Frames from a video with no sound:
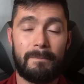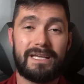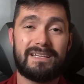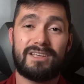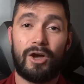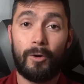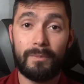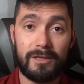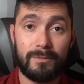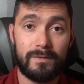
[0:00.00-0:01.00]
because the home
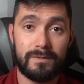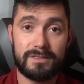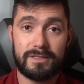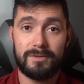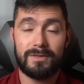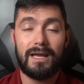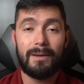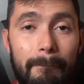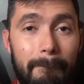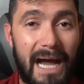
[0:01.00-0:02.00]
that you move into
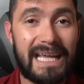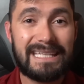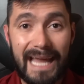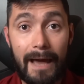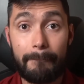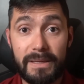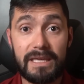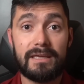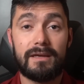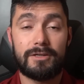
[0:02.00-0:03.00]
might not
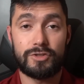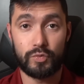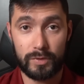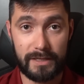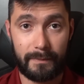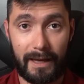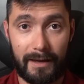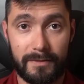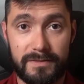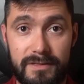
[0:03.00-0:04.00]
be a dream
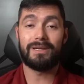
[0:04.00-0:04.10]
house,